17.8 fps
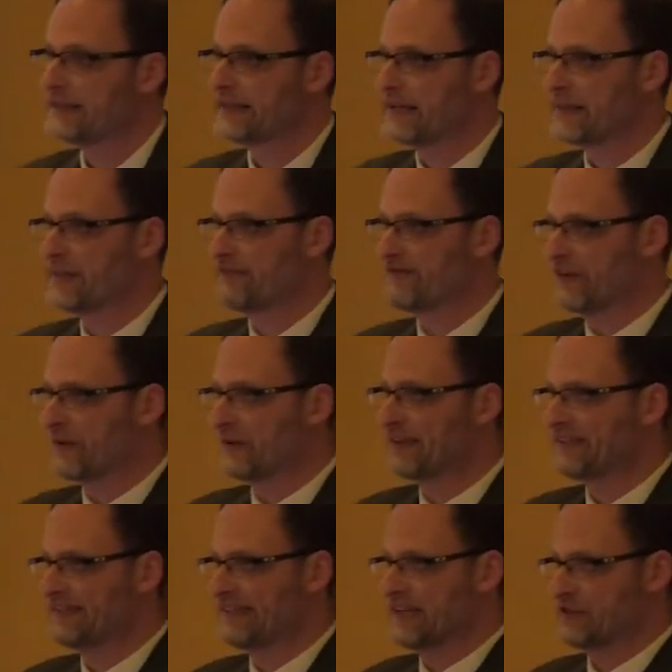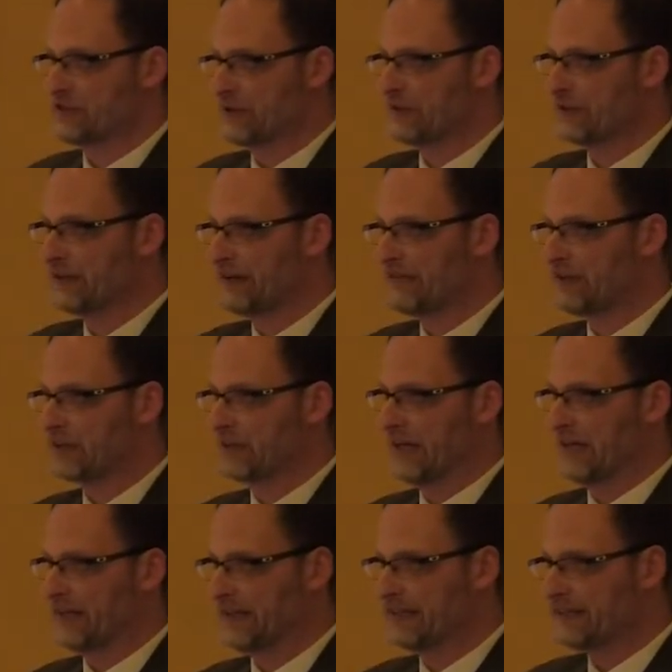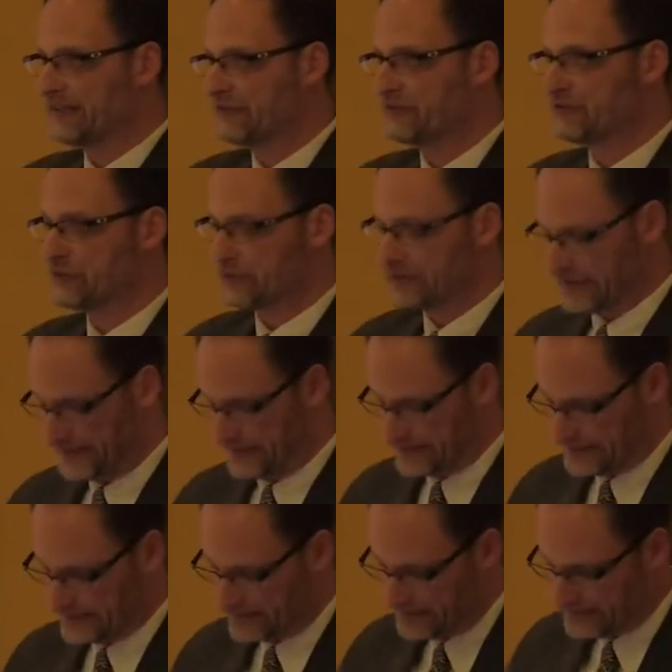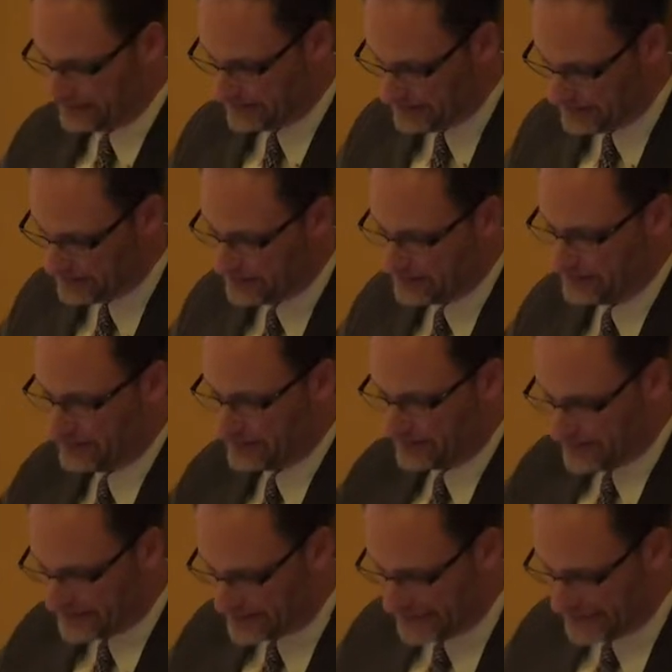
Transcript: in the very center of the colony of Uganda, the